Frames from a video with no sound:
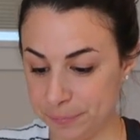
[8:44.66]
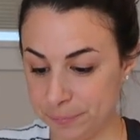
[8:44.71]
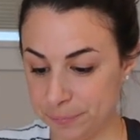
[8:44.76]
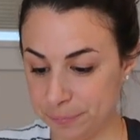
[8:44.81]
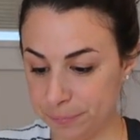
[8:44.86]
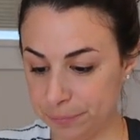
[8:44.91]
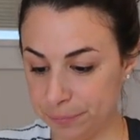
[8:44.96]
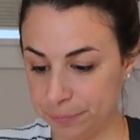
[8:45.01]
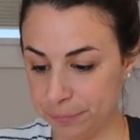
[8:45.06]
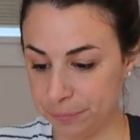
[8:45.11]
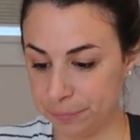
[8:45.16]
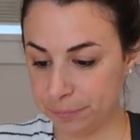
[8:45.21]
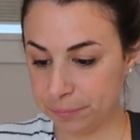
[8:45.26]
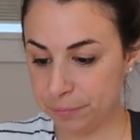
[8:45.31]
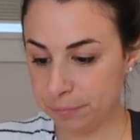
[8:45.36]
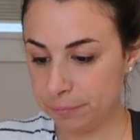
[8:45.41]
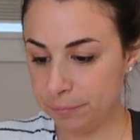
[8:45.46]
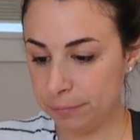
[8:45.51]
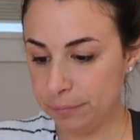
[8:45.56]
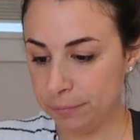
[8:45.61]

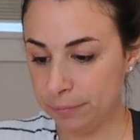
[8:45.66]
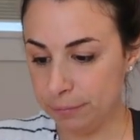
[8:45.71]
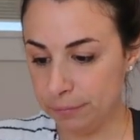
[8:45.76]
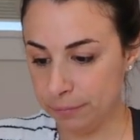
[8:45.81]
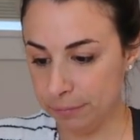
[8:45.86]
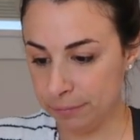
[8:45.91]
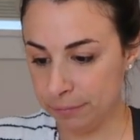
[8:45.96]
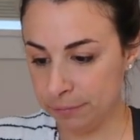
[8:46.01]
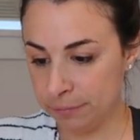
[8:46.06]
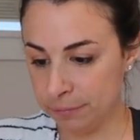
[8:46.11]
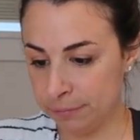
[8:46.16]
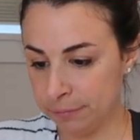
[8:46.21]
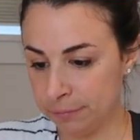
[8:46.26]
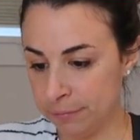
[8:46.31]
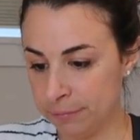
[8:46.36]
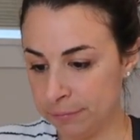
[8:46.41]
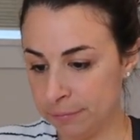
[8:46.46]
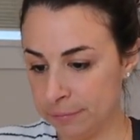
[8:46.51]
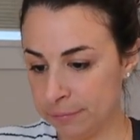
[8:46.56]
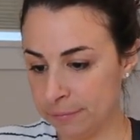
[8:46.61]

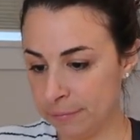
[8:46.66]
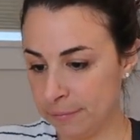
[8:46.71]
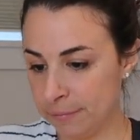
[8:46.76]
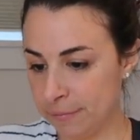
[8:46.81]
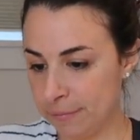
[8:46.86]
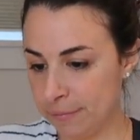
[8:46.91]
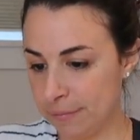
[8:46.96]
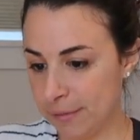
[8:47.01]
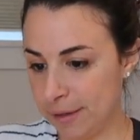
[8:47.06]
No one is speaking in this clip.